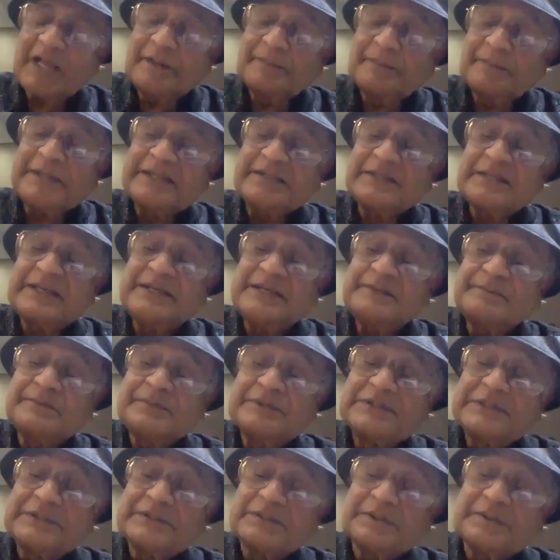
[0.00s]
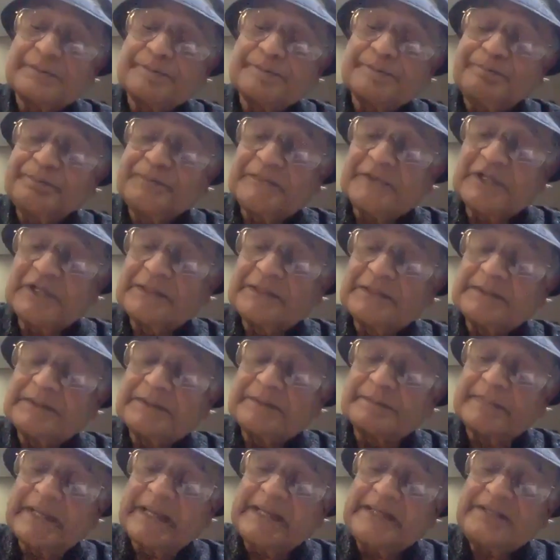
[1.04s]
But the
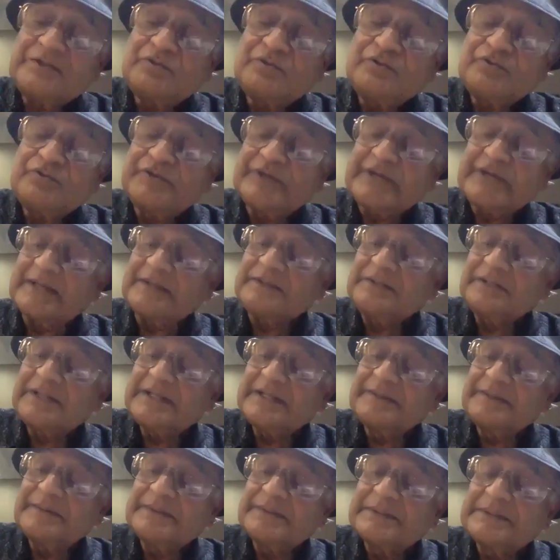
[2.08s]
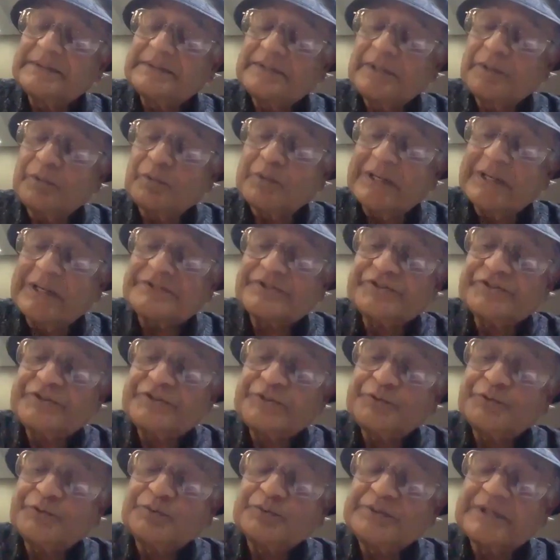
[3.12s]
main thing, once
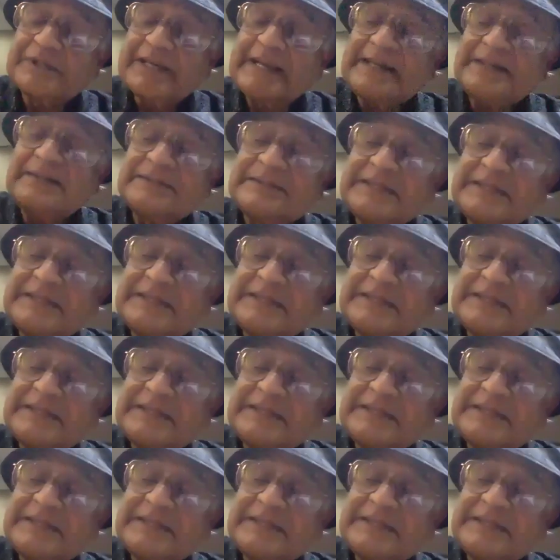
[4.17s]
you get